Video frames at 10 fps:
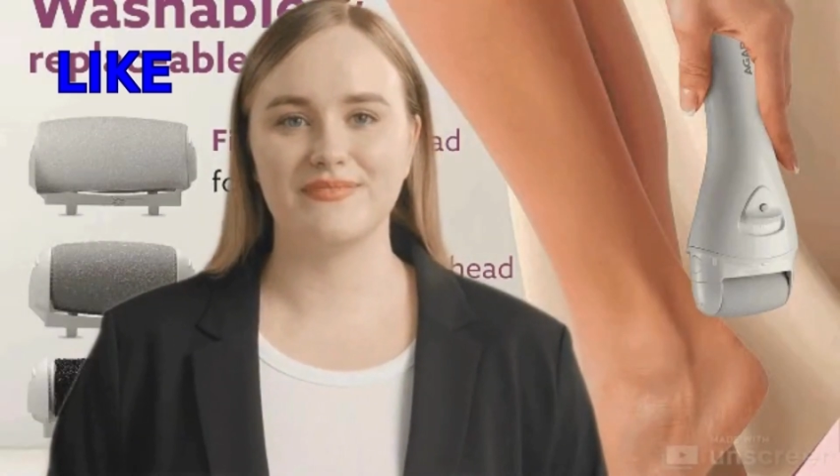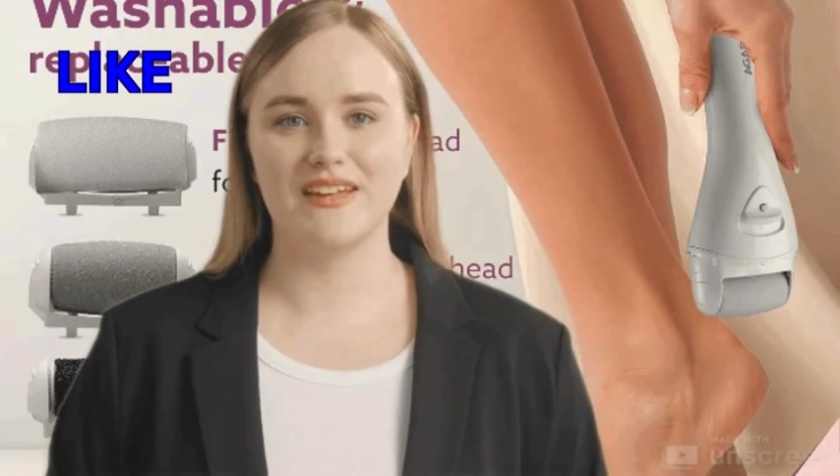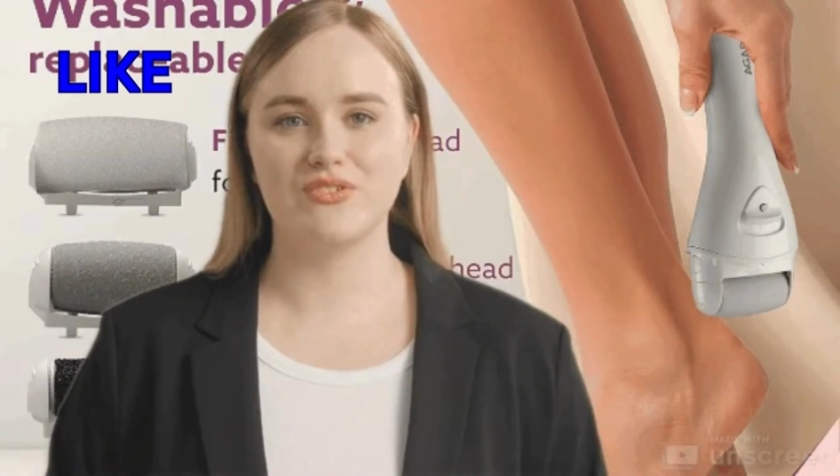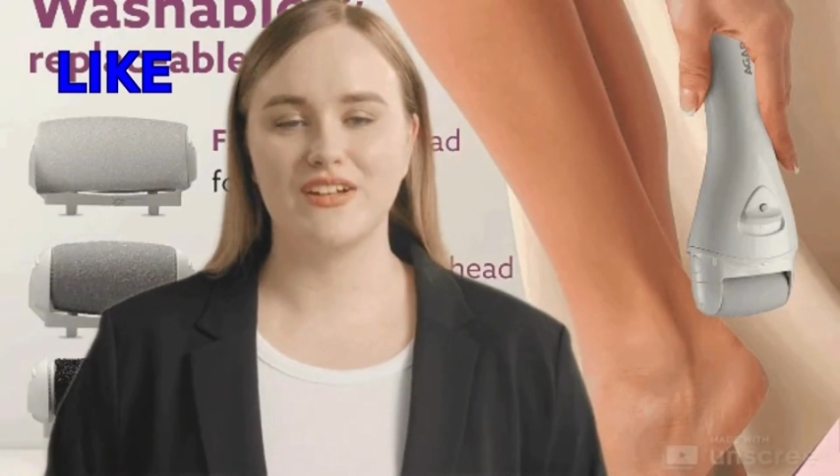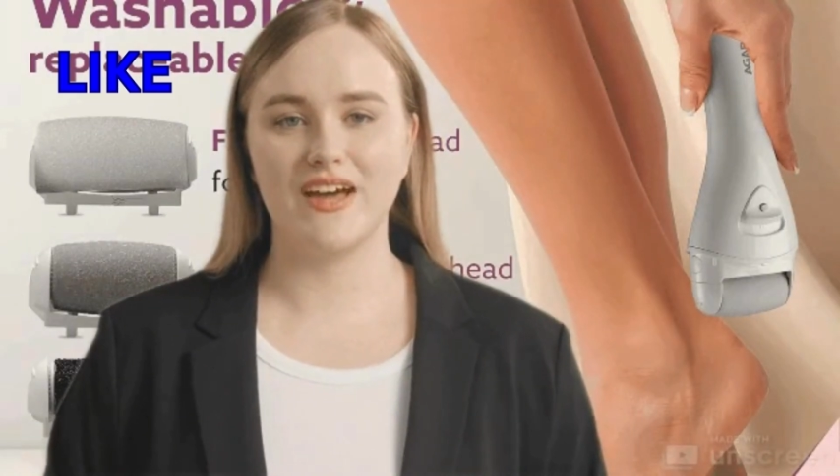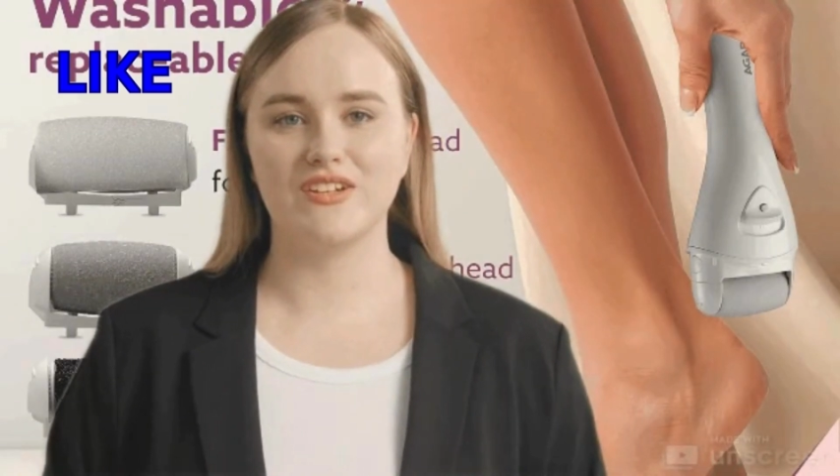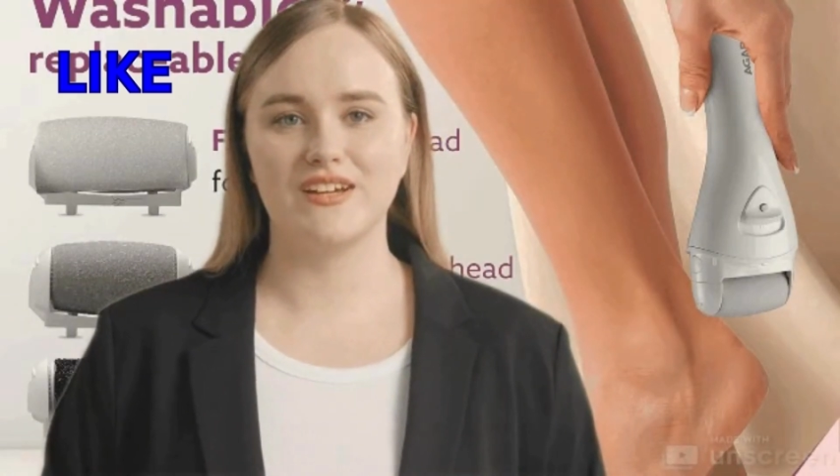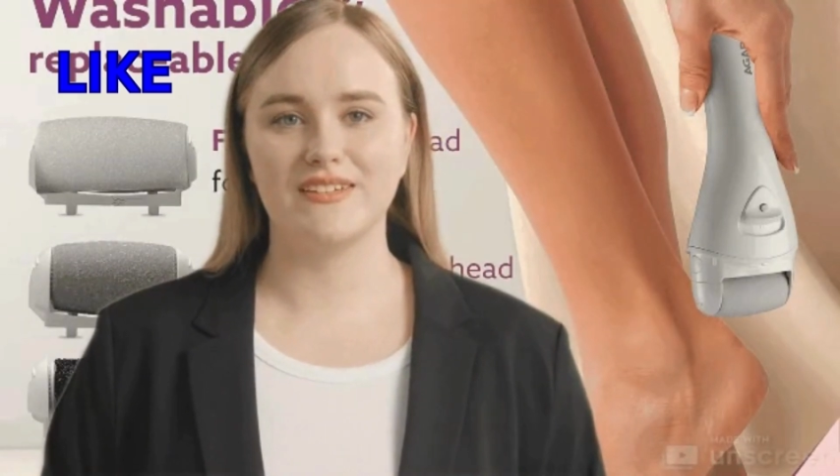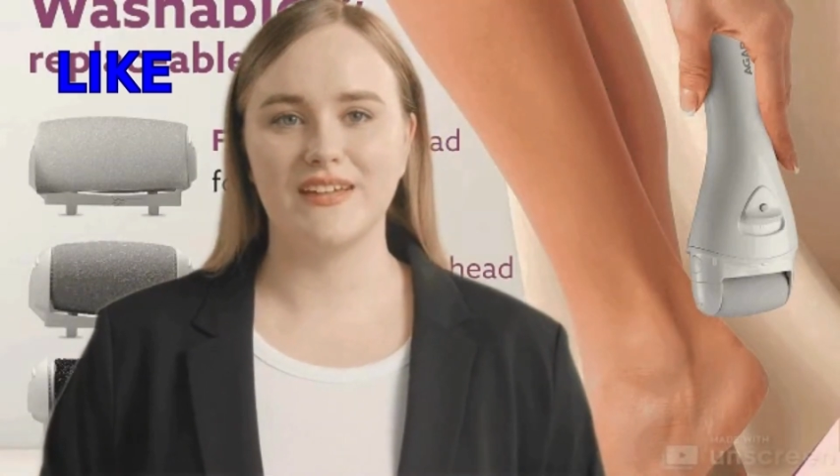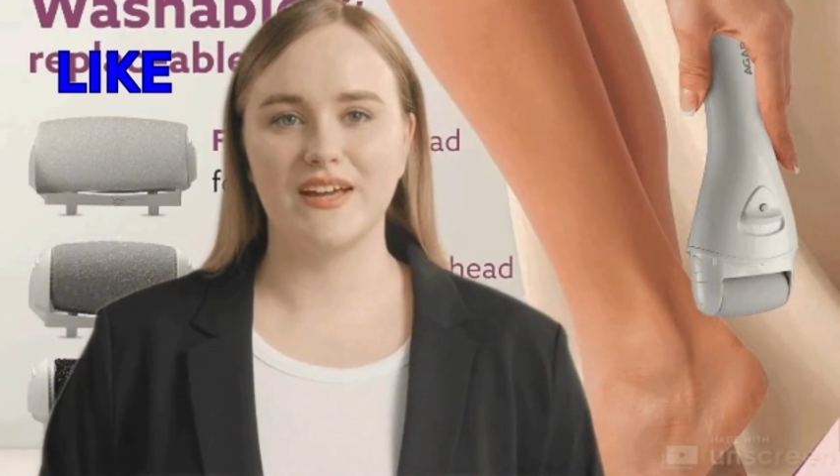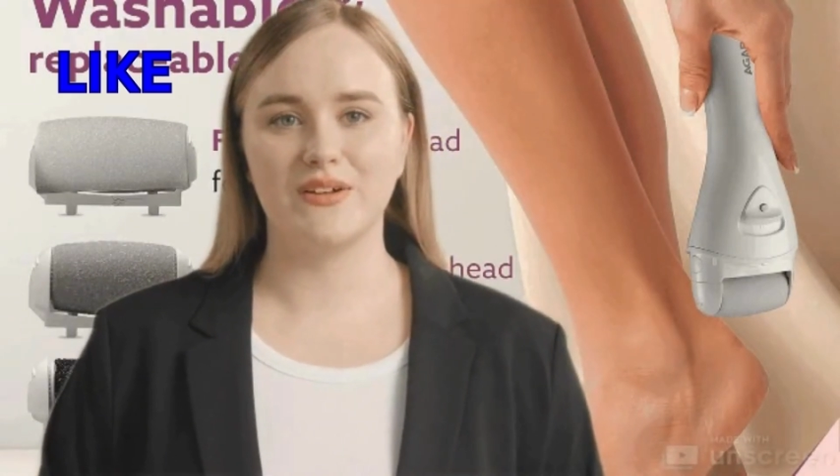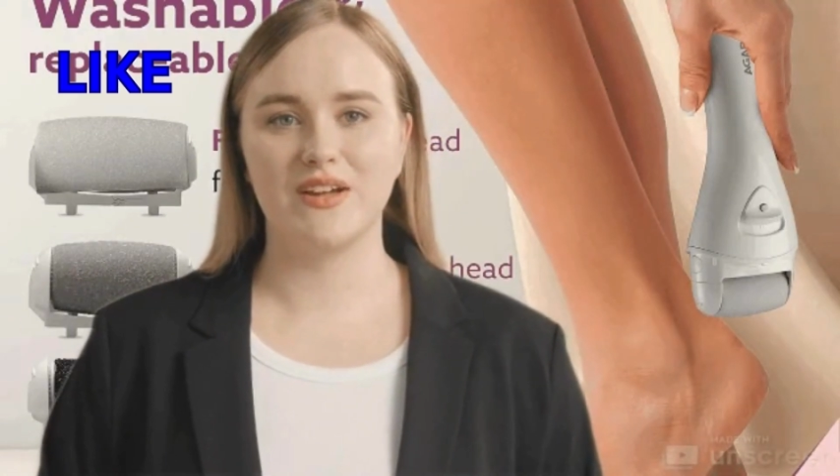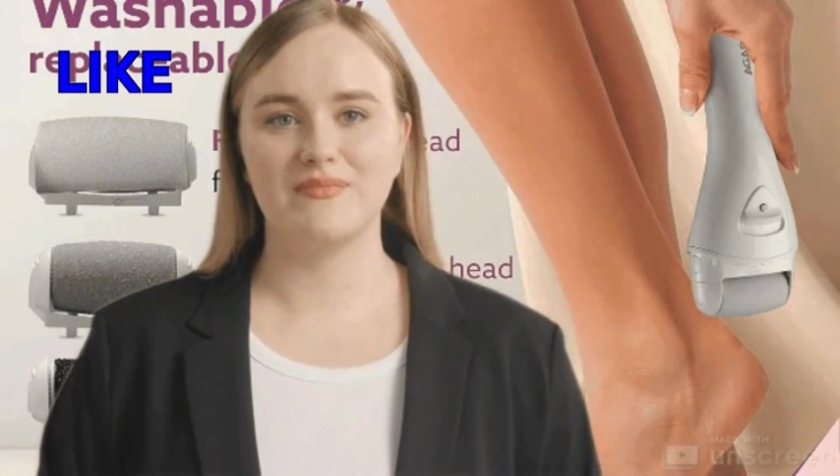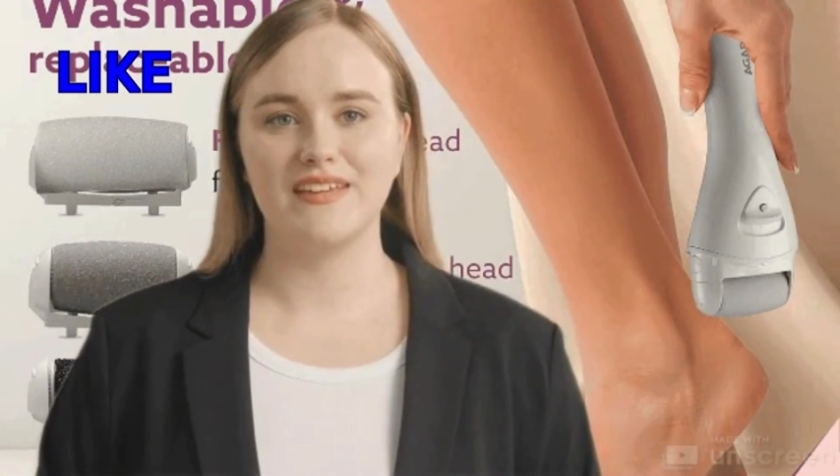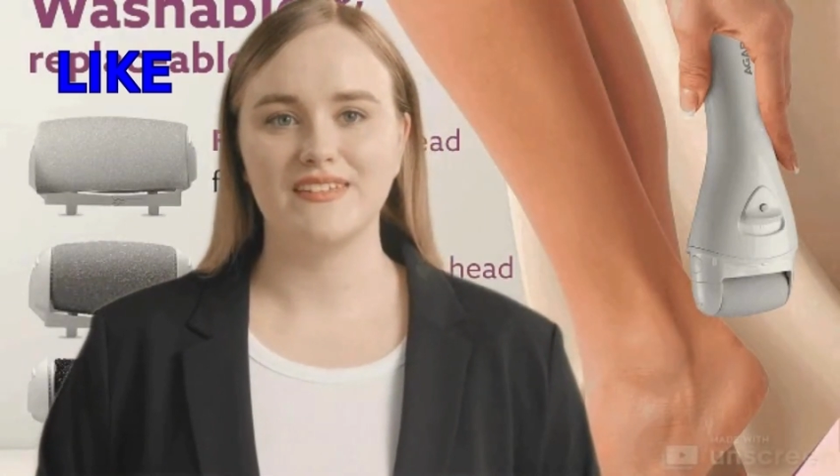A revolutionary
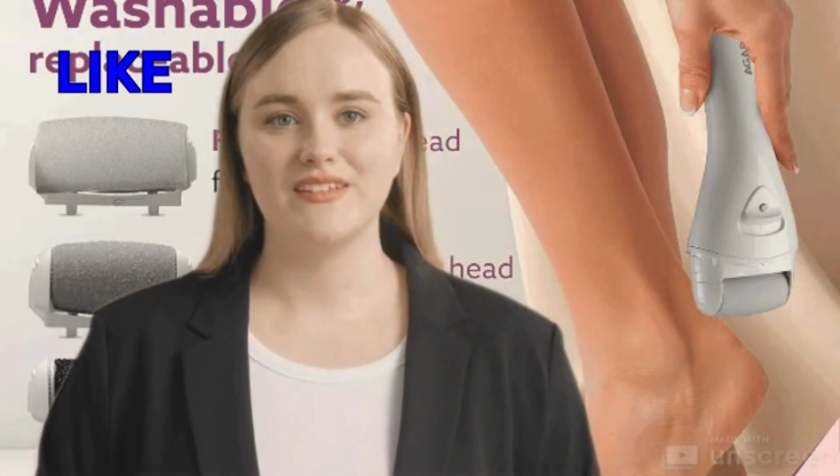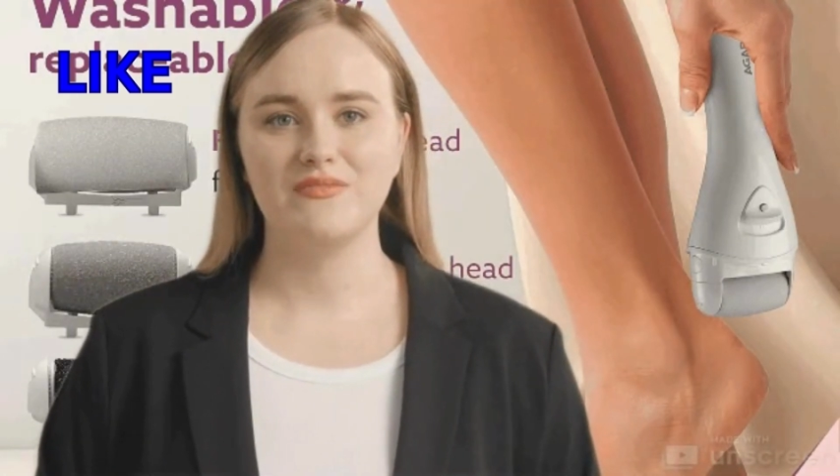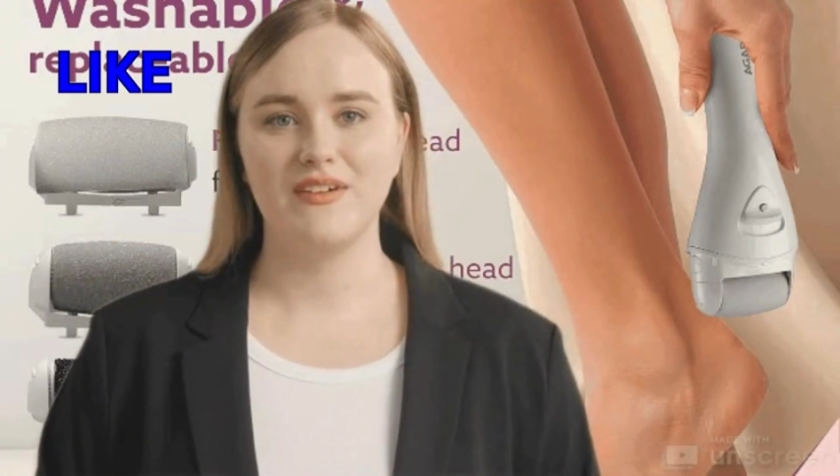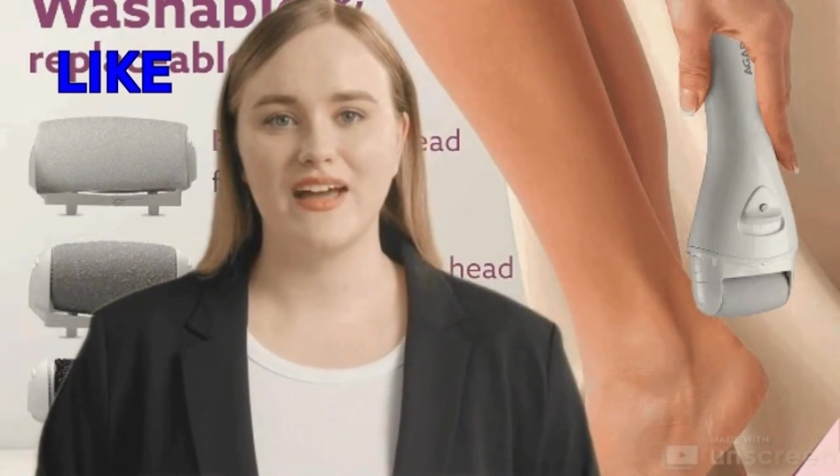approach.